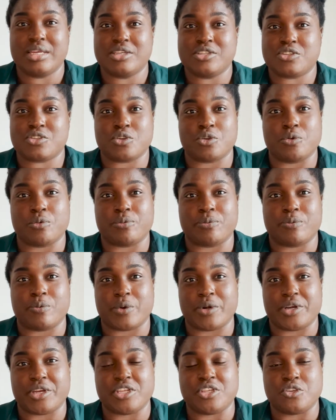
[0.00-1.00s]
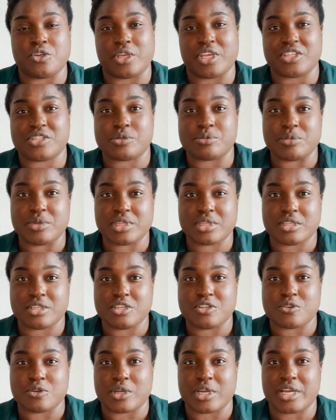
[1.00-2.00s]
So where you get to meet the
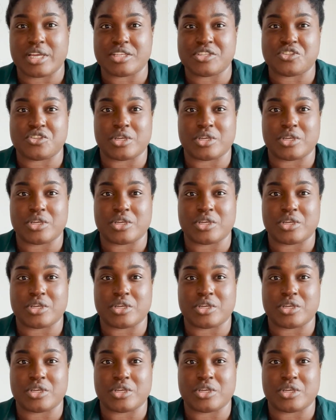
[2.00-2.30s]
new guys,